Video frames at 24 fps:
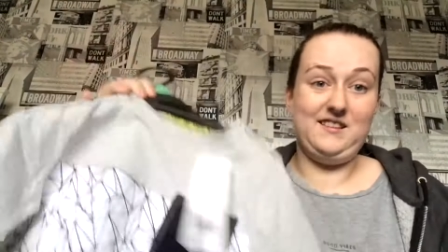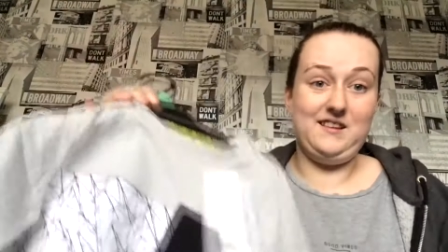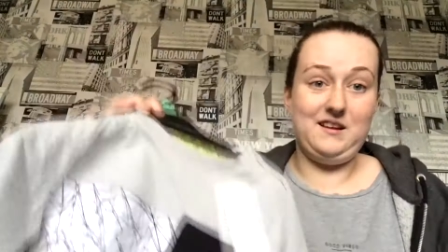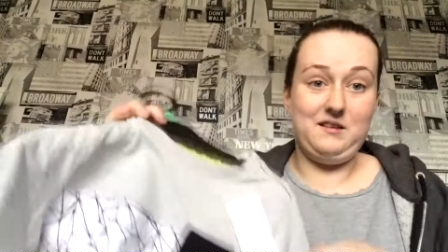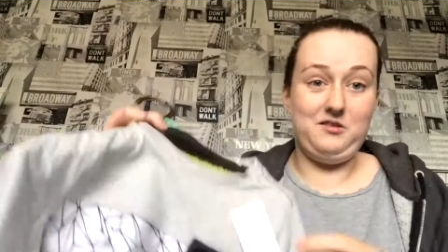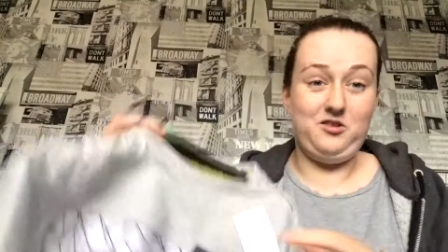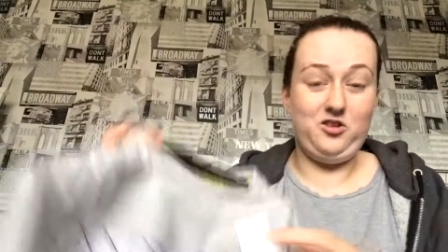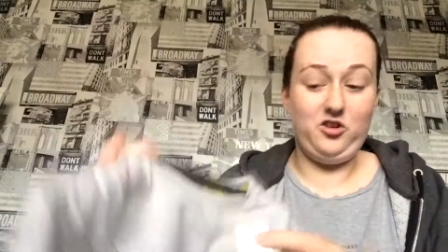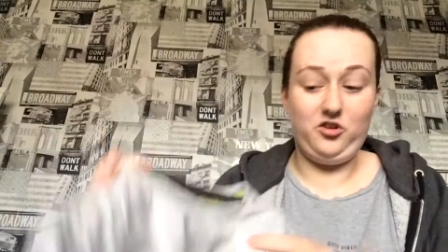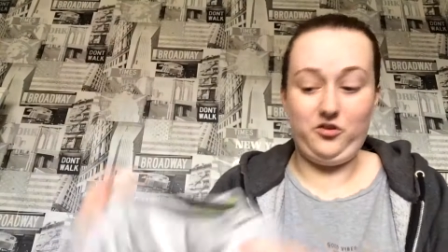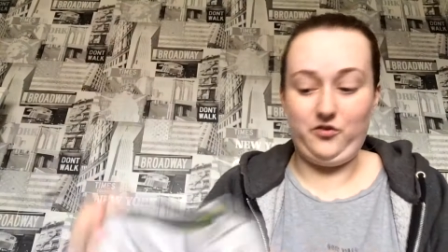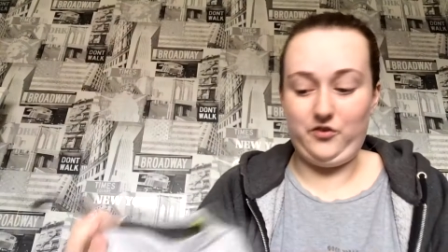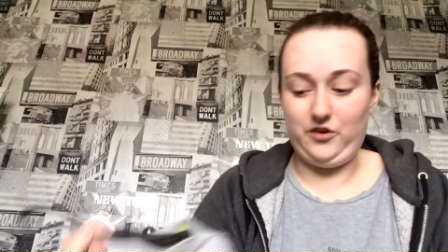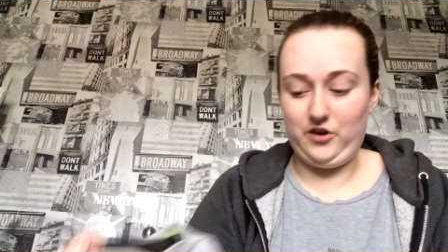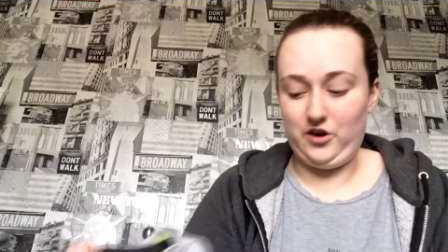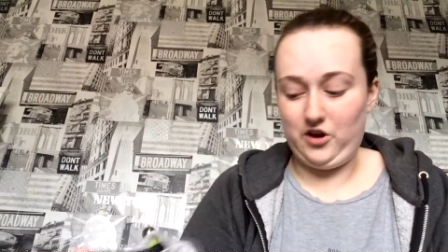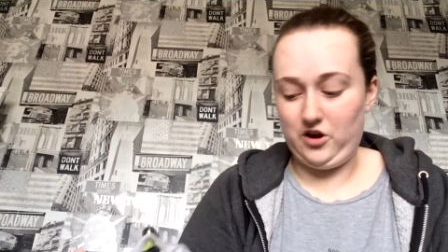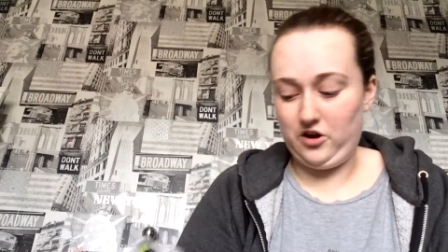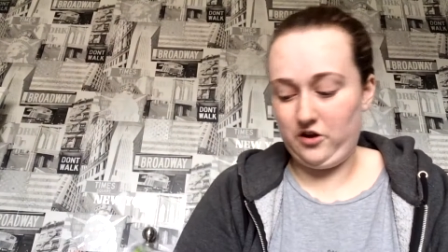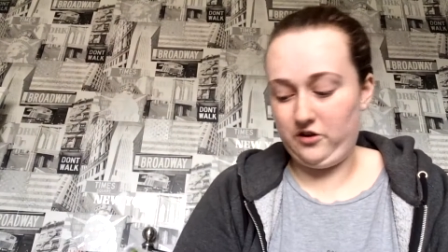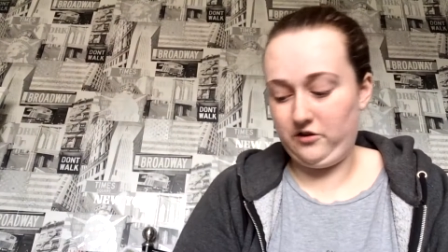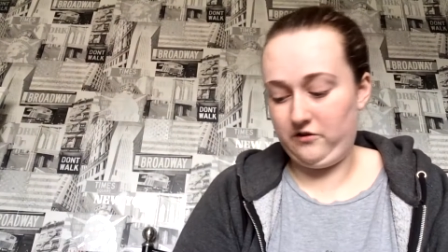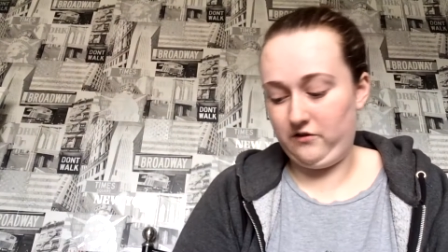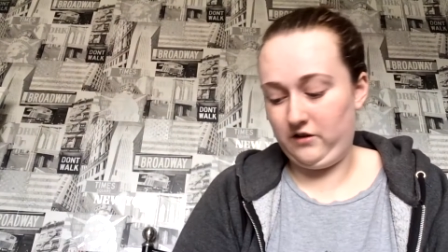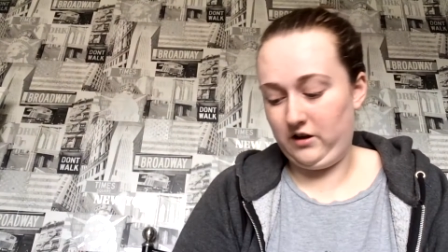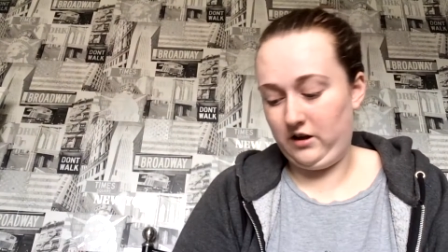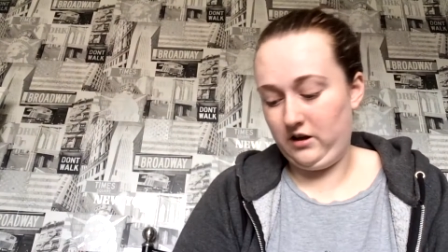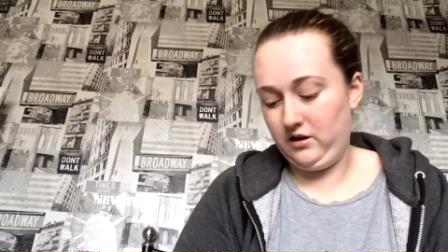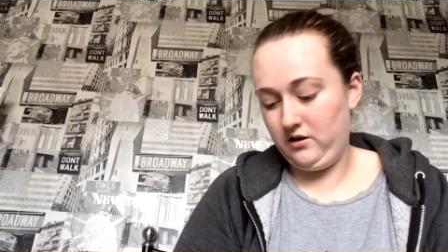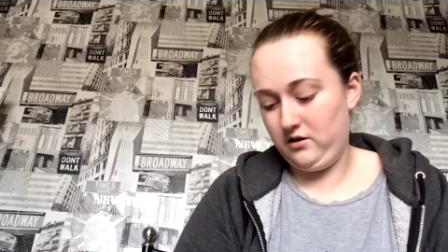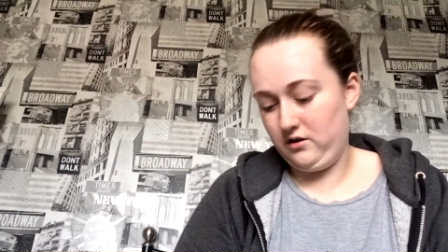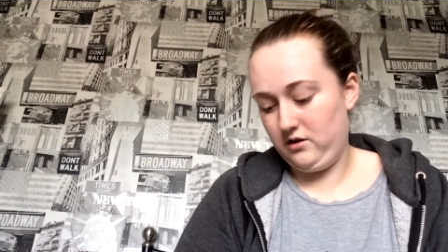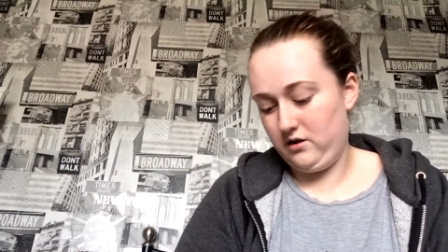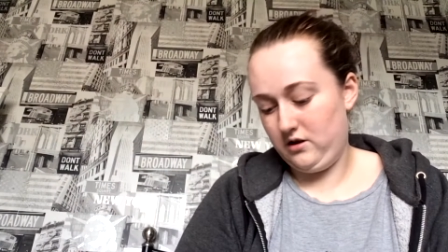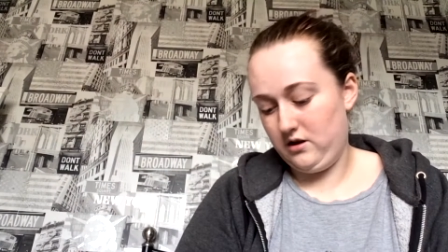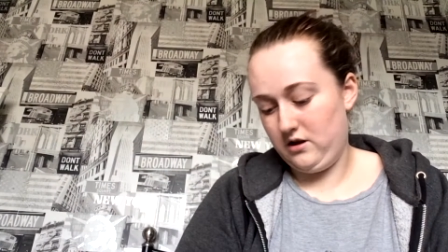they're just for nursery.
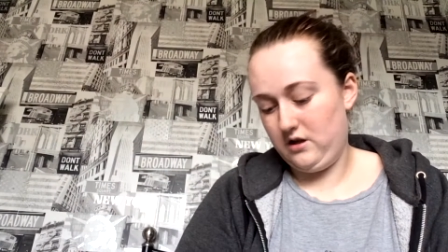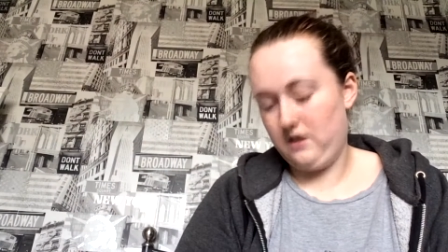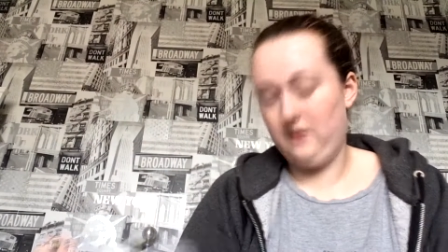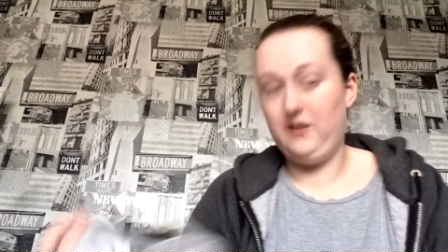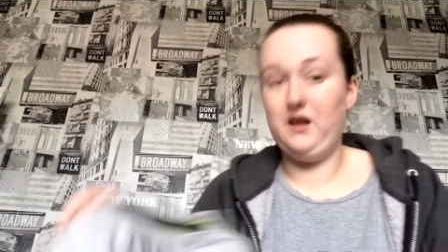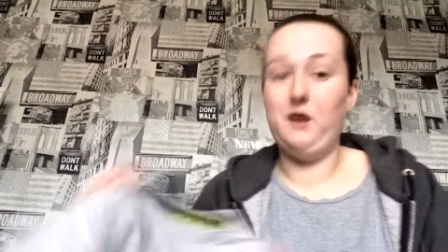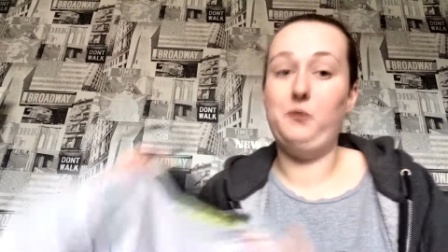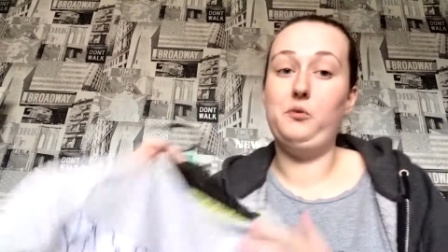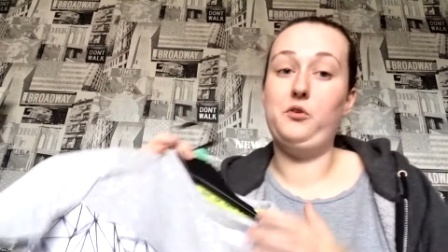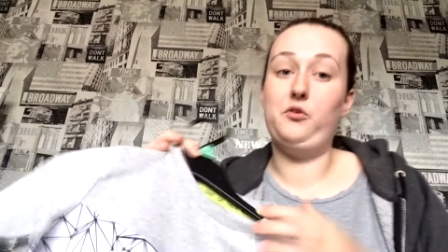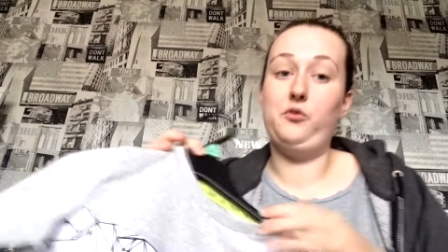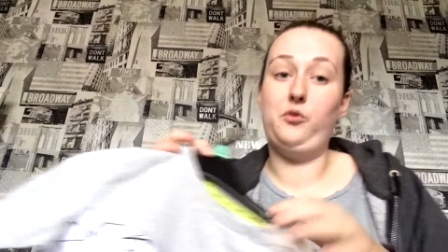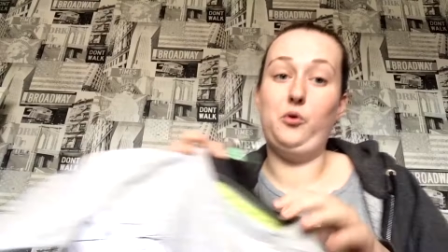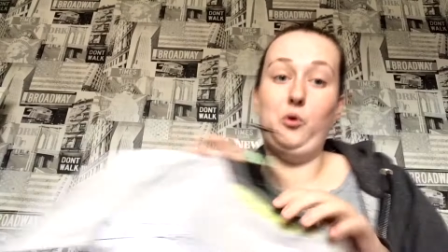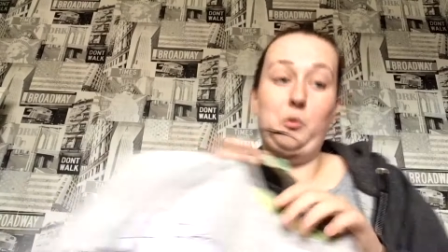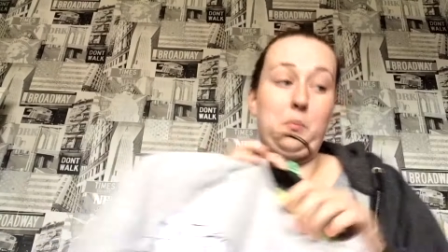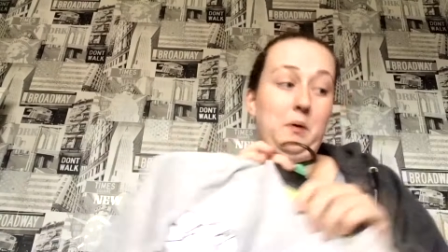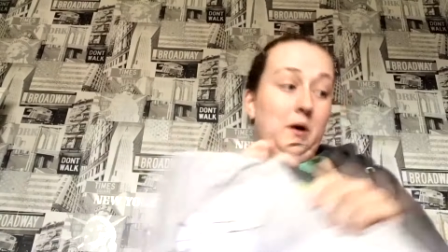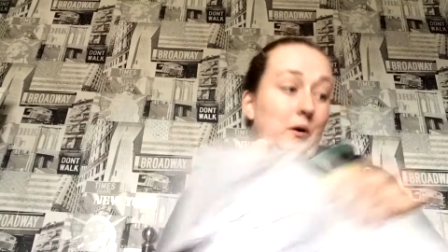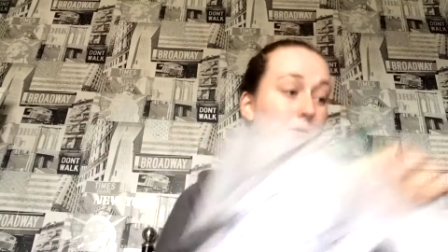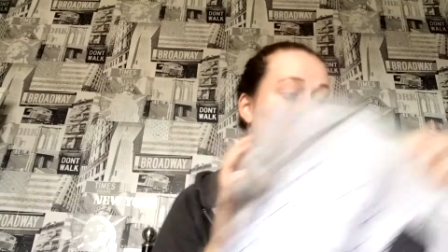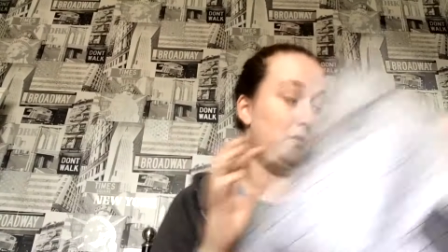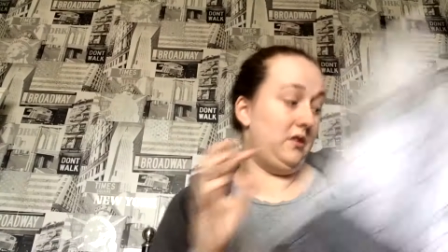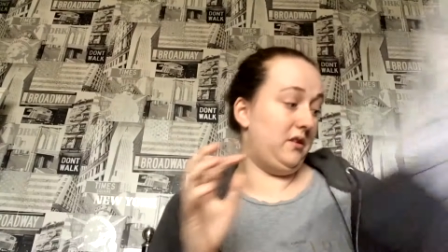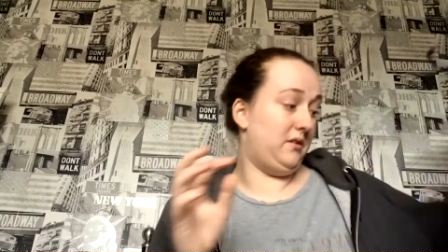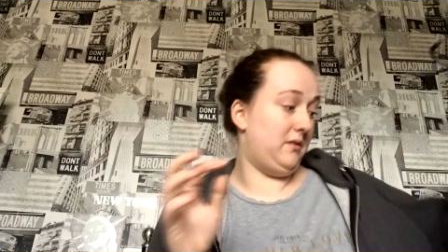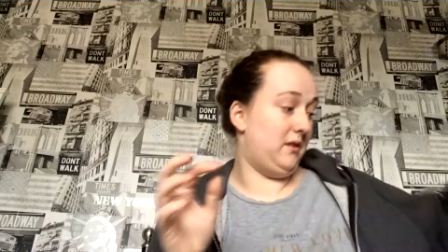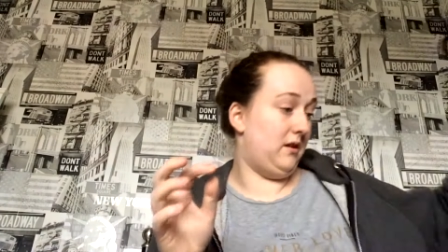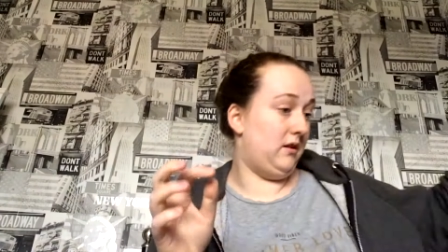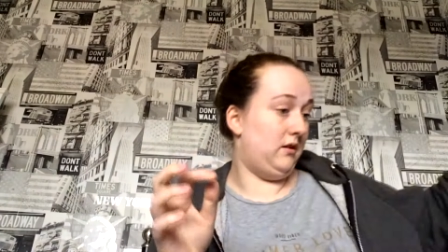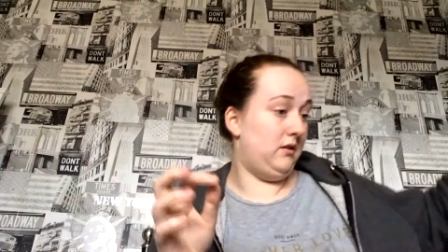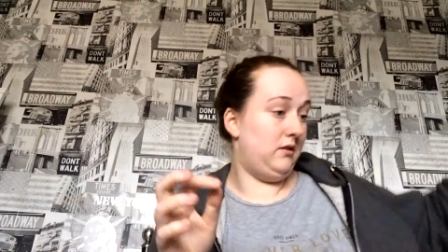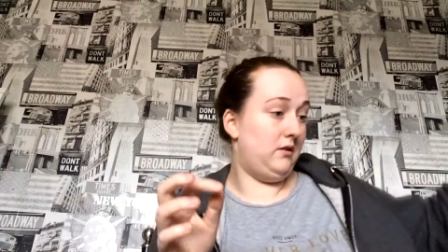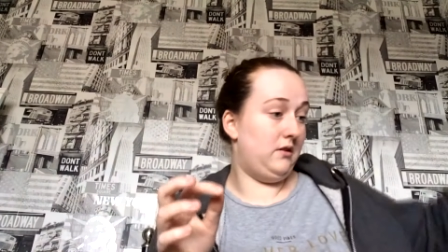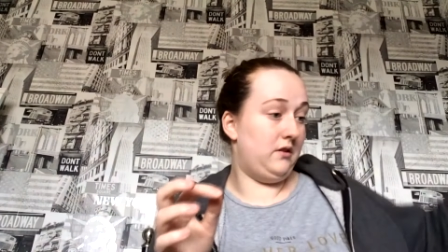That was £4 as well.